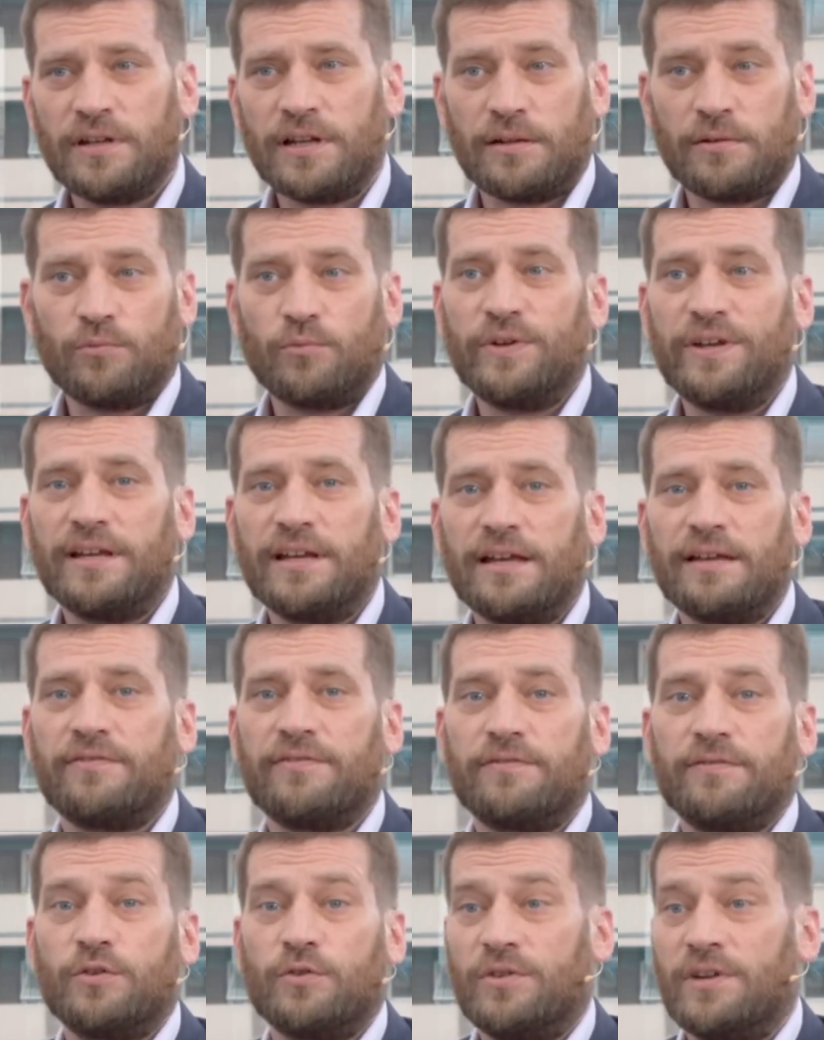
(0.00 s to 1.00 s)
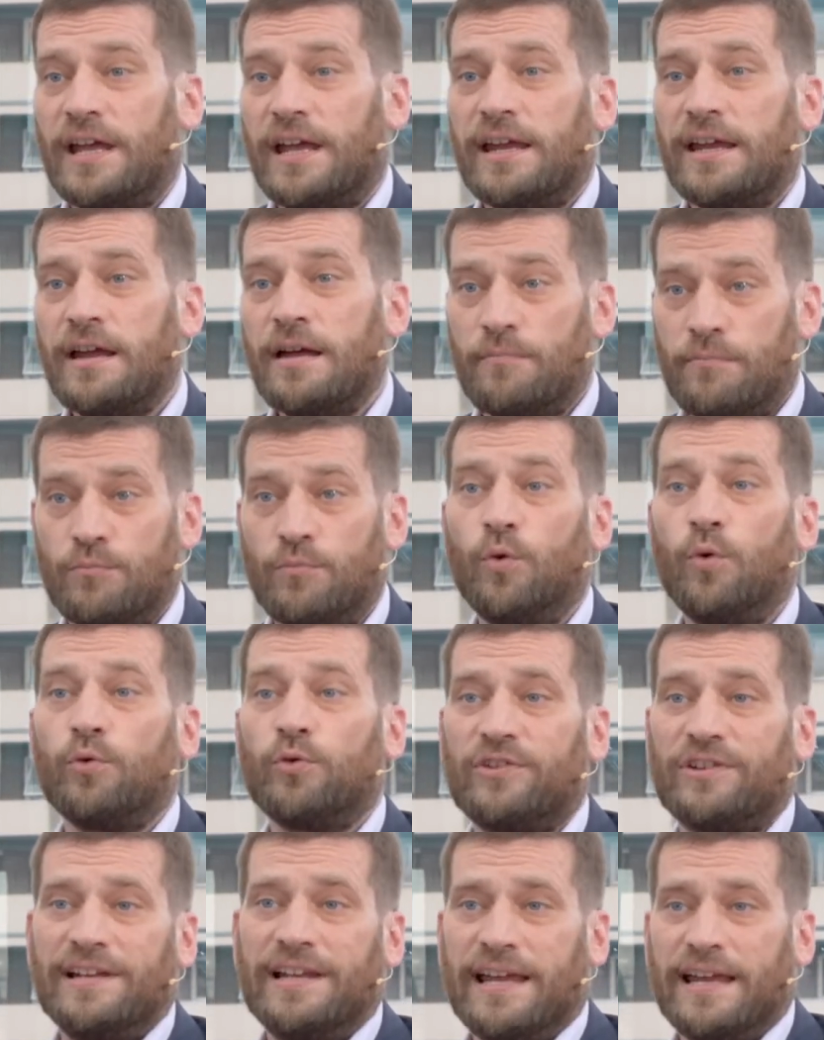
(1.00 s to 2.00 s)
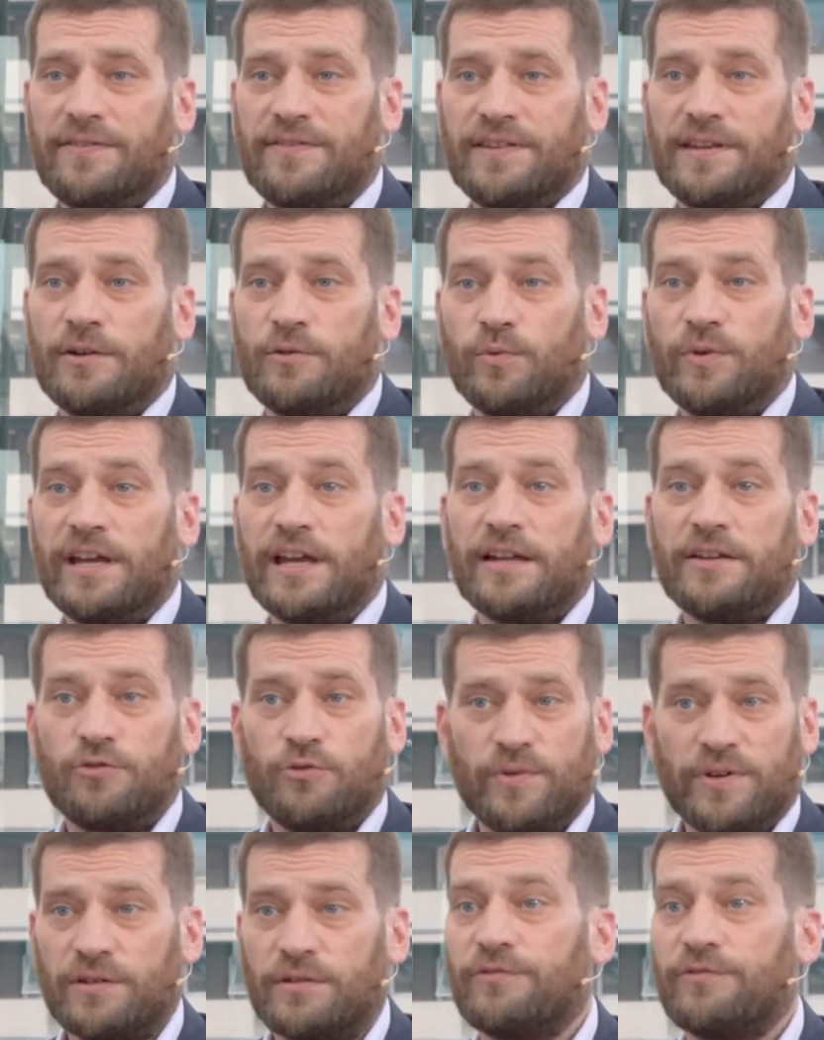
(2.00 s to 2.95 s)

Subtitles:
that we have today more slaves than we had during the